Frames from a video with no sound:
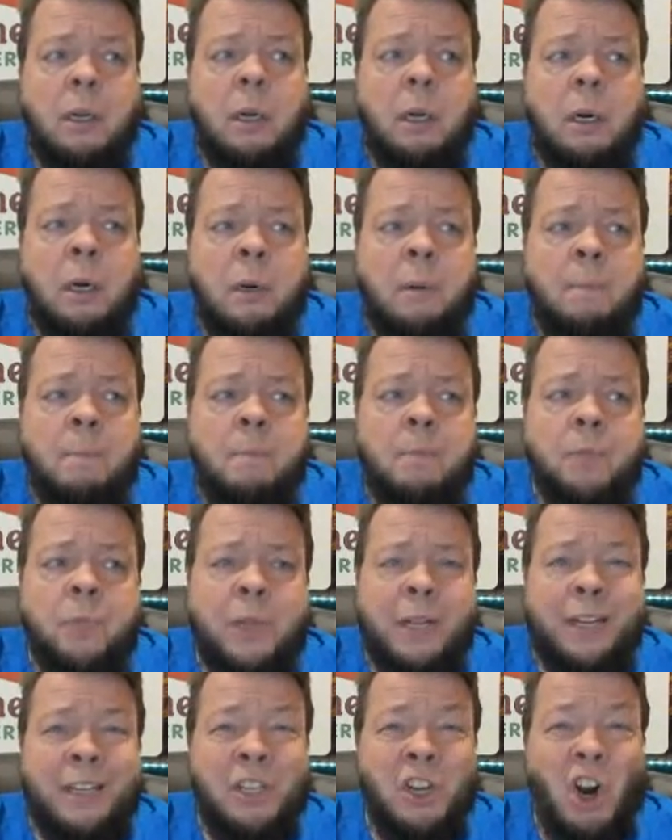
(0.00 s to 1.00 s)
Um,
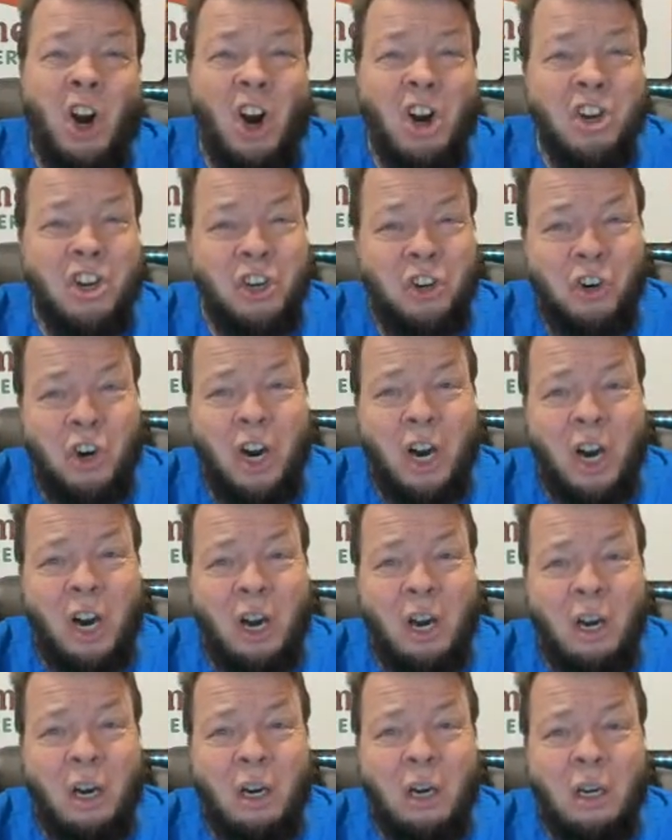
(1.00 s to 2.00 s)
it's hard to dry